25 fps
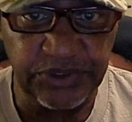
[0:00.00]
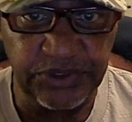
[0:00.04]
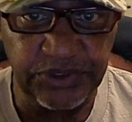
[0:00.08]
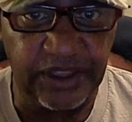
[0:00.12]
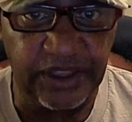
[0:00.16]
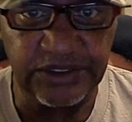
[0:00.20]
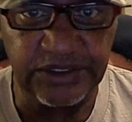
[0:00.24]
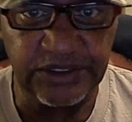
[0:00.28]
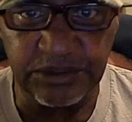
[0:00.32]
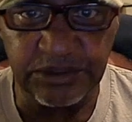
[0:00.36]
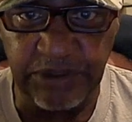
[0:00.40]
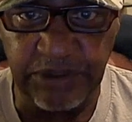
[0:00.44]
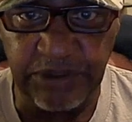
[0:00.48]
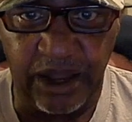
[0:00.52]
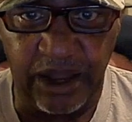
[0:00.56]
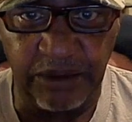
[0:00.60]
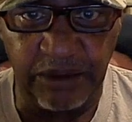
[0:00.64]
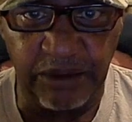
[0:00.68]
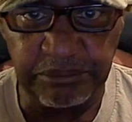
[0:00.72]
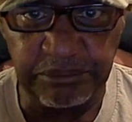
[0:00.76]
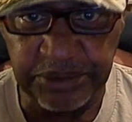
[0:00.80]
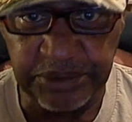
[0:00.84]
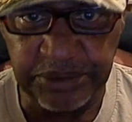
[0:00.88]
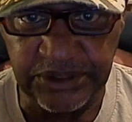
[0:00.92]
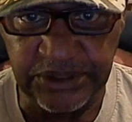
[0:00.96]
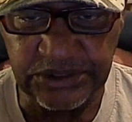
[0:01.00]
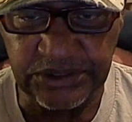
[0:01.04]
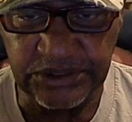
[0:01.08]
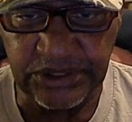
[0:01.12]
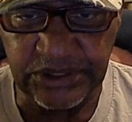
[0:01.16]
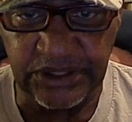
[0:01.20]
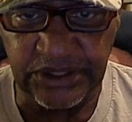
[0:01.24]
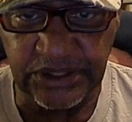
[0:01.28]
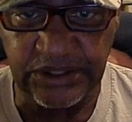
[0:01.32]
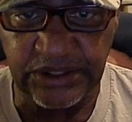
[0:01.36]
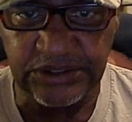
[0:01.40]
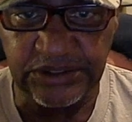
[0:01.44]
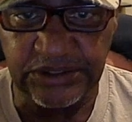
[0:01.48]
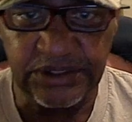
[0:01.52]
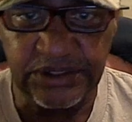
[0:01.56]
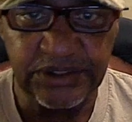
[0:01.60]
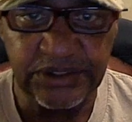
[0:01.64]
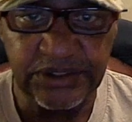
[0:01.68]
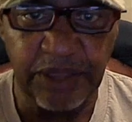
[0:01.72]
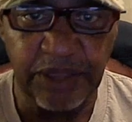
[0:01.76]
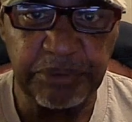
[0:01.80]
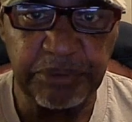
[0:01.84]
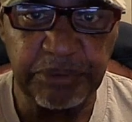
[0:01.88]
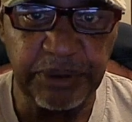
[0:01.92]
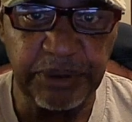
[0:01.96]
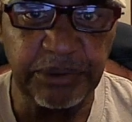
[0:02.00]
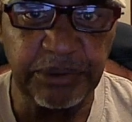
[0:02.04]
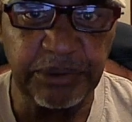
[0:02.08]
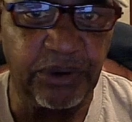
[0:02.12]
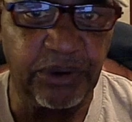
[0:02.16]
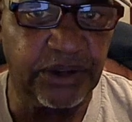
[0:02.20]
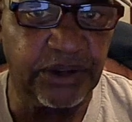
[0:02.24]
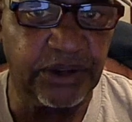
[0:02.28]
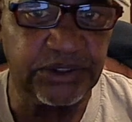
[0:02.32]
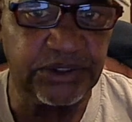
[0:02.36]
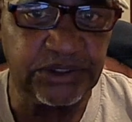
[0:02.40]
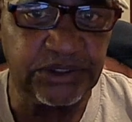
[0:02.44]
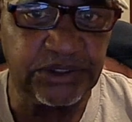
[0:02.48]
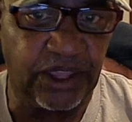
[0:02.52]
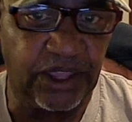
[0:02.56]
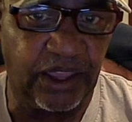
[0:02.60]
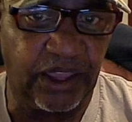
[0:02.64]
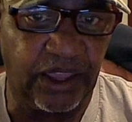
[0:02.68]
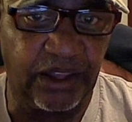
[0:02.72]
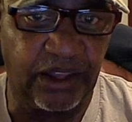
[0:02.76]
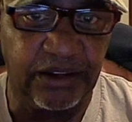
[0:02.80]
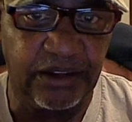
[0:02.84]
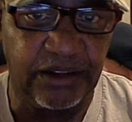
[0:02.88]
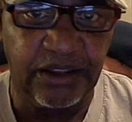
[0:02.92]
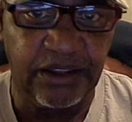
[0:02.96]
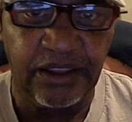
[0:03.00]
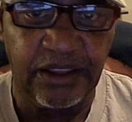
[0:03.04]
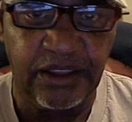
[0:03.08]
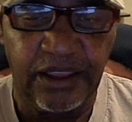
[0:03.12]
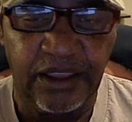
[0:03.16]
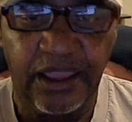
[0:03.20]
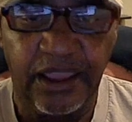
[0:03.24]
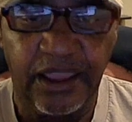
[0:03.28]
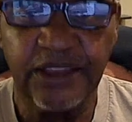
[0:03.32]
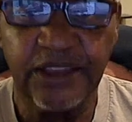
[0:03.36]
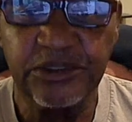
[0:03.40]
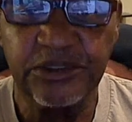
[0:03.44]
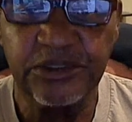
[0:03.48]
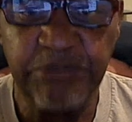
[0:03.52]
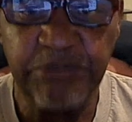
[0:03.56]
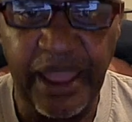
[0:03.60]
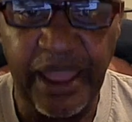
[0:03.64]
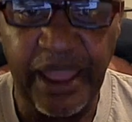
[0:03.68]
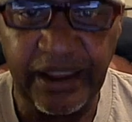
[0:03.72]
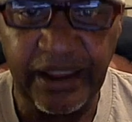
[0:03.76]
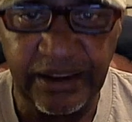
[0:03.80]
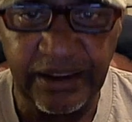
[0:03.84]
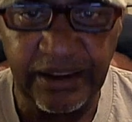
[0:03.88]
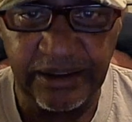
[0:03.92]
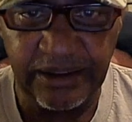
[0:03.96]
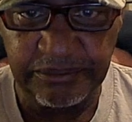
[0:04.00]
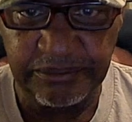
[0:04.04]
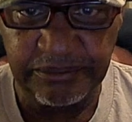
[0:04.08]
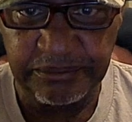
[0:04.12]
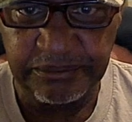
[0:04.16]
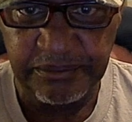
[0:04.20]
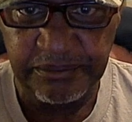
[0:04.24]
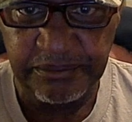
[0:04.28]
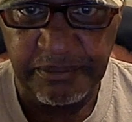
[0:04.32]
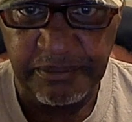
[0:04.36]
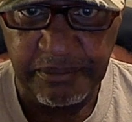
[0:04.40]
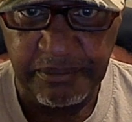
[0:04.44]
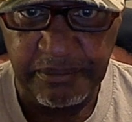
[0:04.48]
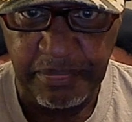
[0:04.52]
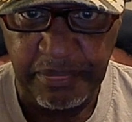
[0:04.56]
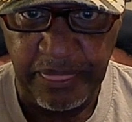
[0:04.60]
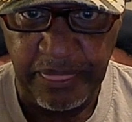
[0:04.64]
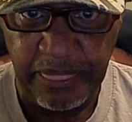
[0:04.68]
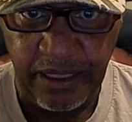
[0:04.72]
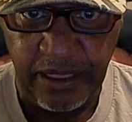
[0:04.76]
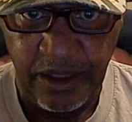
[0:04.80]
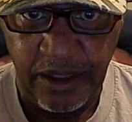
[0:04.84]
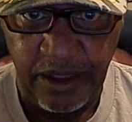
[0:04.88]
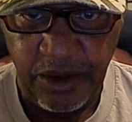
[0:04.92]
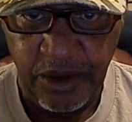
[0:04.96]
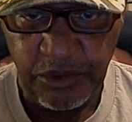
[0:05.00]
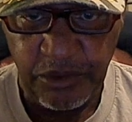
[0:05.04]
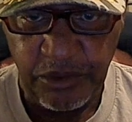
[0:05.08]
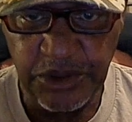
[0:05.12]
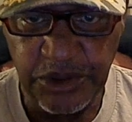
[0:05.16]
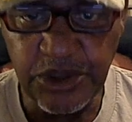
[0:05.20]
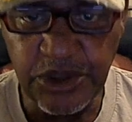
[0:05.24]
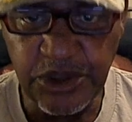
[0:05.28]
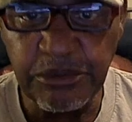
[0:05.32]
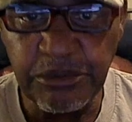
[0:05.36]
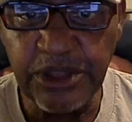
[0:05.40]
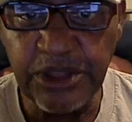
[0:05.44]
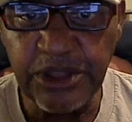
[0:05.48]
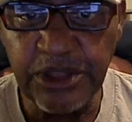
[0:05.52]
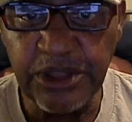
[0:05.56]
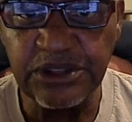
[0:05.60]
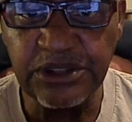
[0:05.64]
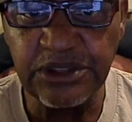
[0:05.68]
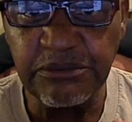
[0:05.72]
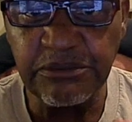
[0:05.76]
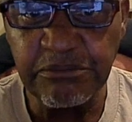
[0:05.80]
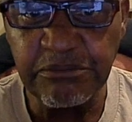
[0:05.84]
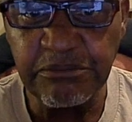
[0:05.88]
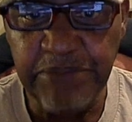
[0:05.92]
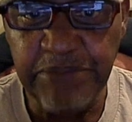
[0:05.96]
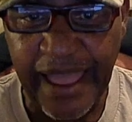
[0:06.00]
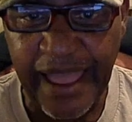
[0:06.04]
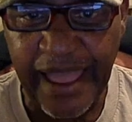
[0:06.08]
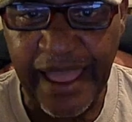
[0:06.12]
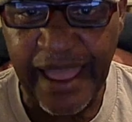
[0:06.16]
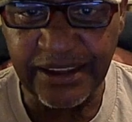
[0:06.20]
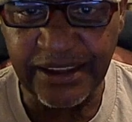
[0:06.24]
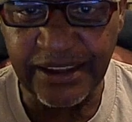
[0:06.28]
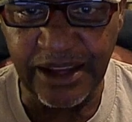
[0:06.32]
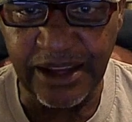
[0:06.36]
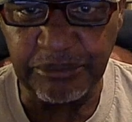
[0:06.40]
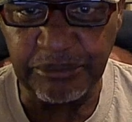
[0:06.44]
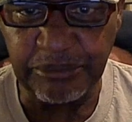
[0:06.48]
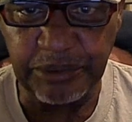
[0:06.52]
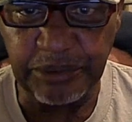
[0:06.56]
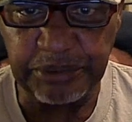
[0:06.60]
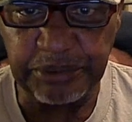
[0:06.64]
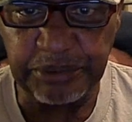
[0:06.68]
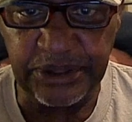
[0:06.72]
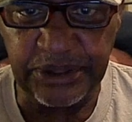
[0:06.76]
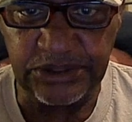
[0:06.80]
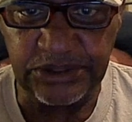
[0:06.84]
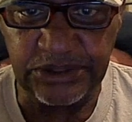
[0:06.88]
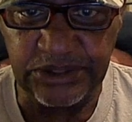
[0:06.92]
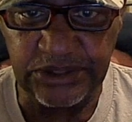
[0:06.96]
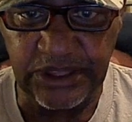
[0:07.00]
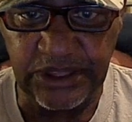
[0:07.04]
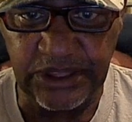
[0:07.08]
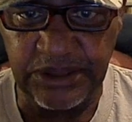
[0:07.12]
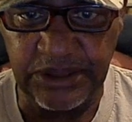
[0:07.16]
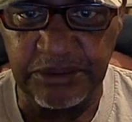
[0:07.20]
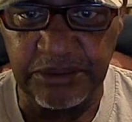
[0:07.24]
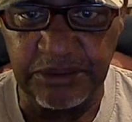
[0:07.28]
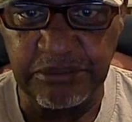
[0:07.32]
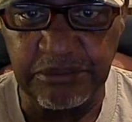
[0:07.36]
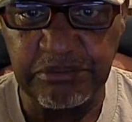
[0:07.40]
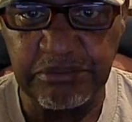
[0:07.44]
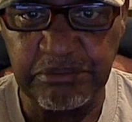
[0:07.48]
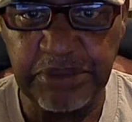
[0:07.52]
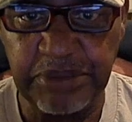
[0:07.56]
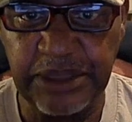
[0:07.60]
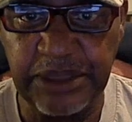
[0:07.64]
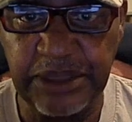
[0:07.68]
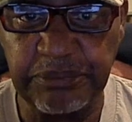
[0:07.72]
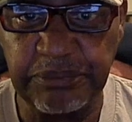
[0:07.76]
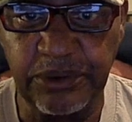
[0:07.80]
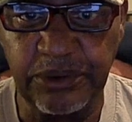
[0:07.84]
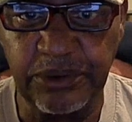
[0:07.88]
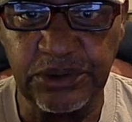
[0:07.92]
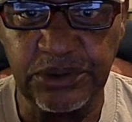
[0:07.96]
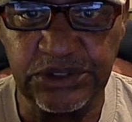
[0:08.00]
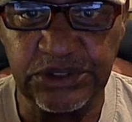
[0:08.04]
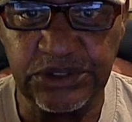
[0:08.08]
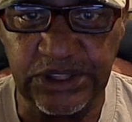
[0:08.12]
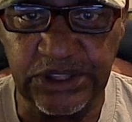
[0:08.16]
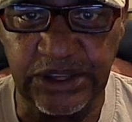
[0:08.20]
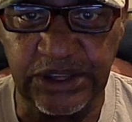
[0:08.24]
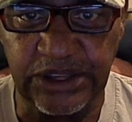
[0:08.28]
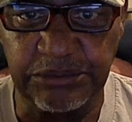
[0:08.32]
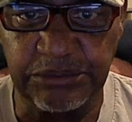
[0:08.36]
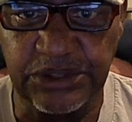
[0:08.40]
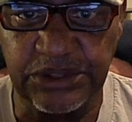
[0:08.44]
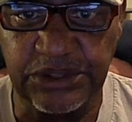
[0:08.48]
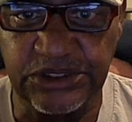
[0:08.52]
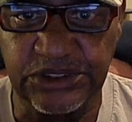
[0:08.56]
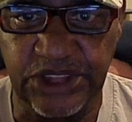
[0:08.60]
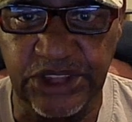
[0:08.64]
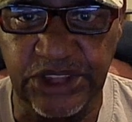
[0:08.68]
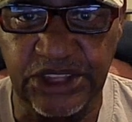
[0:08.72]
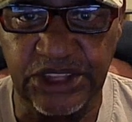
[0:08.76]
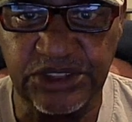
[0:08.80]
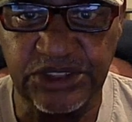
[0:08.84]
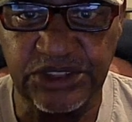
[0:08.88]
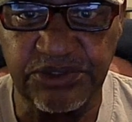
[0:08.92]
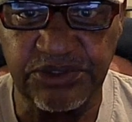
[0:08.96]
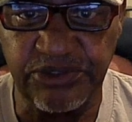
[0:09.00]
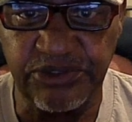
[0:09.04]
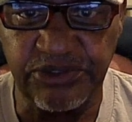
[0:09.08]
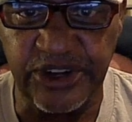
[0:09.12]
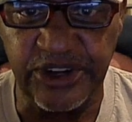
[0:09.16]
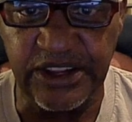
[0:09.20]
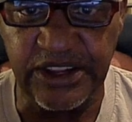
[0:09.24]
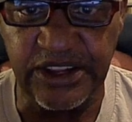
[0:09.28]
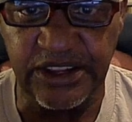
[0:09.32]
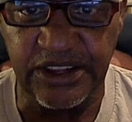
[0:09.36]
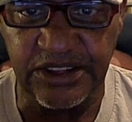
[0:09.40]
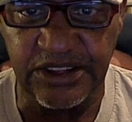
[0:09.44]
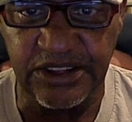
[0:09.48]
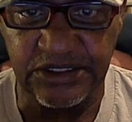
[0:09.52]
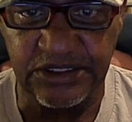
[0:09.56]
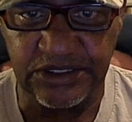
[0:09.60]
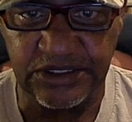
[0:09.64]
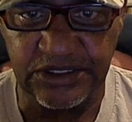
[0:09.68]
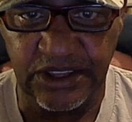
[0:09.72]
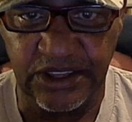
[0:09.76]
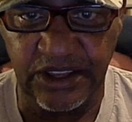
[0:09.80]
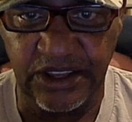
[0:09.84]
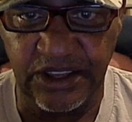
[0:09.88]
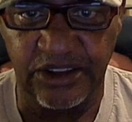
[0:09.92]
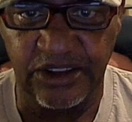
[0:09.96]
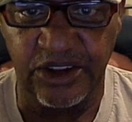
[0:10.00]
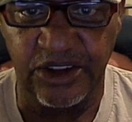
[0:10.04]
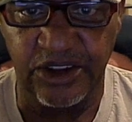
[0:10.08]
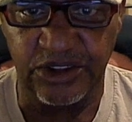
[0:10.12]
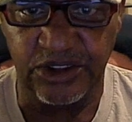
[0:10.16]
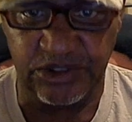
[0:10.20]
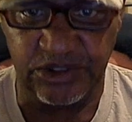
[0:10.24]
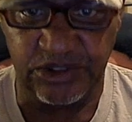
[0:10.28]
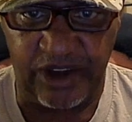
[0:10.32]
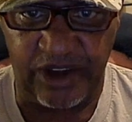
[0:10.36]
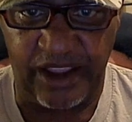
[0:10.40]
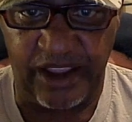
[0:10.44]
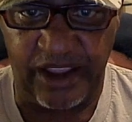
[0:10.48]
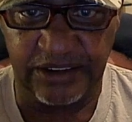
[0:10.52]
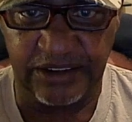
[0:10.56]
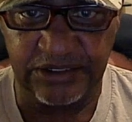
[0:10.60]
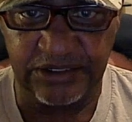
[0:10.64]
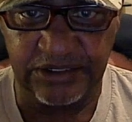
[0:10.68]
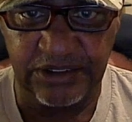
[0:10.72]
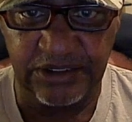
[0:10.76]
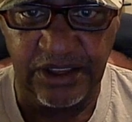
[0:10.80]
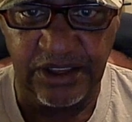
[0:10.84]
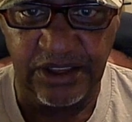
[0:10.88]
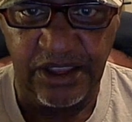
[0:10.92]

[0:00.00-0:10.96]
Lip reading: things about PCs that people understand is backup. When you mention backing up a PC, people seem to just freeze in their tracks.